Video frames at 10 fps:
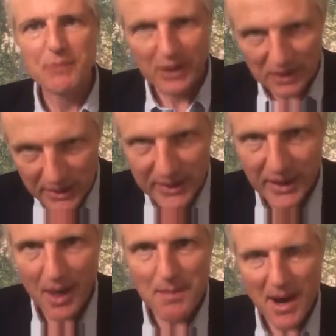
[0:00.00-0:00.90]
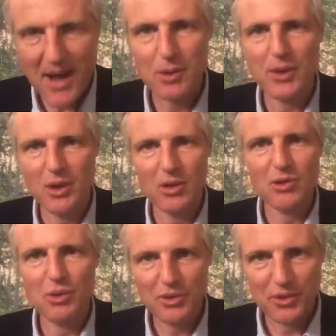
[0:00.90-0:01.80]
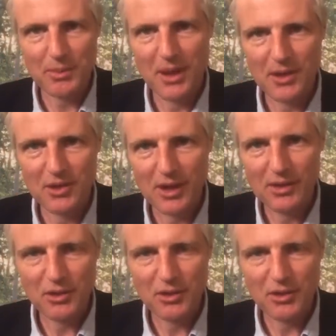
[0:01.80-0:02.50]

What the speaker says: cleaning up agricultural supply chains,